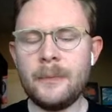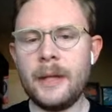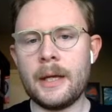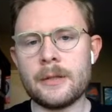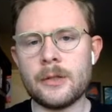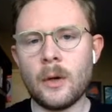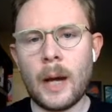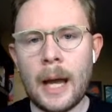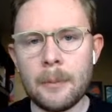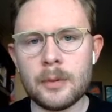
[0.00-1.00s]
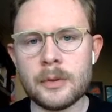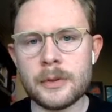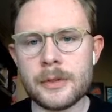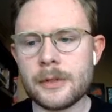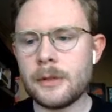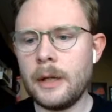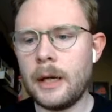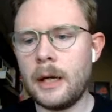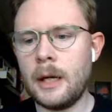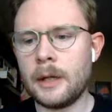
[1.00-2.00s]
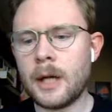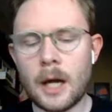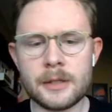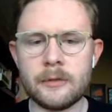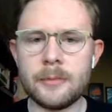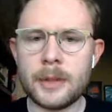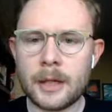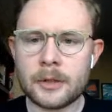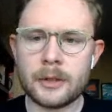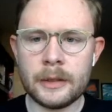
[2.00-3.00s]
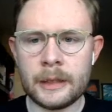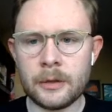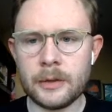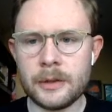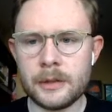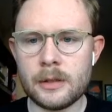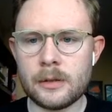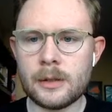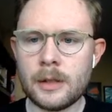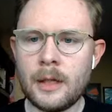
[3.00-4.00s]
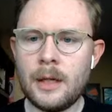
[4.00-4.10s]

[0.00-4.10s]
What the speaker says: and so Apple's cost of production increases